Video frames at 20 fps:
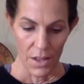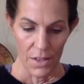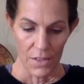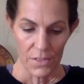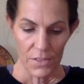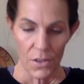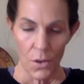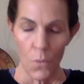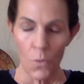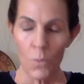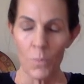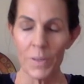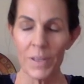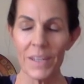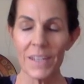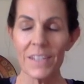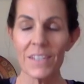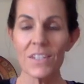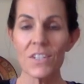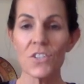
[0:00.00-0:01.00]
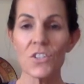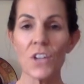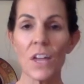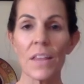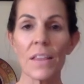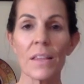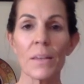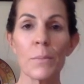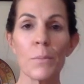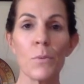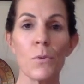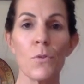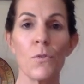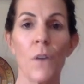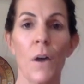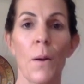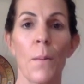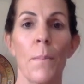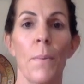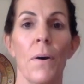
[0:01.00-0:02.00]
So we'll begin to gently move
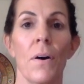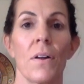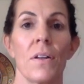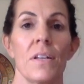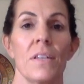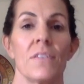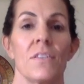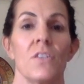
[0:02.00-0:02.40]
our bodies,